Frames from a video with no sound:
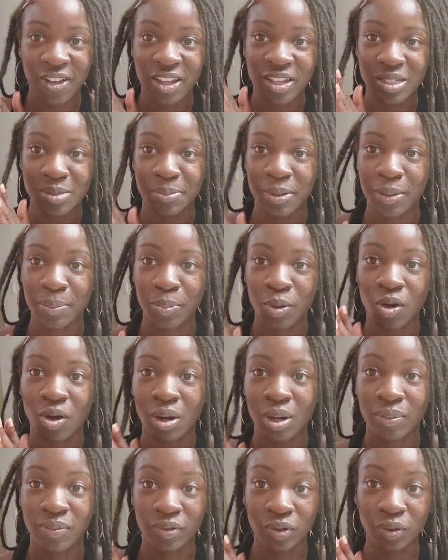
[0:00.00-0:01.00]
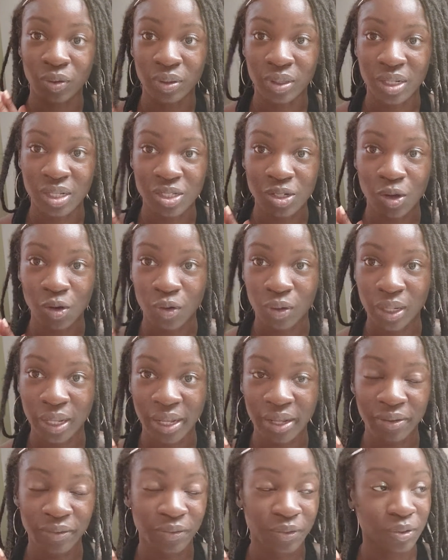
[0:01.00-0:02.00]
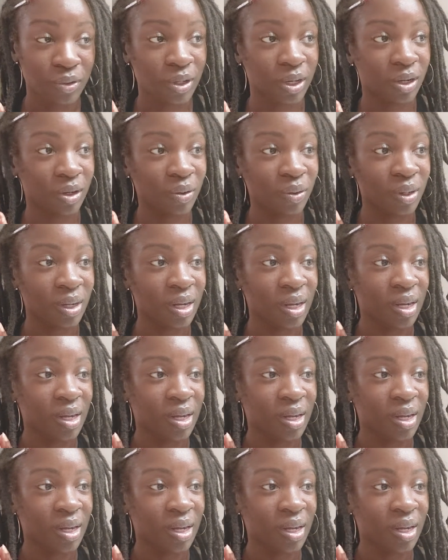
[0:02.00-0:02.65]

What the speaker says: it's been palm rolled its whole life, you know?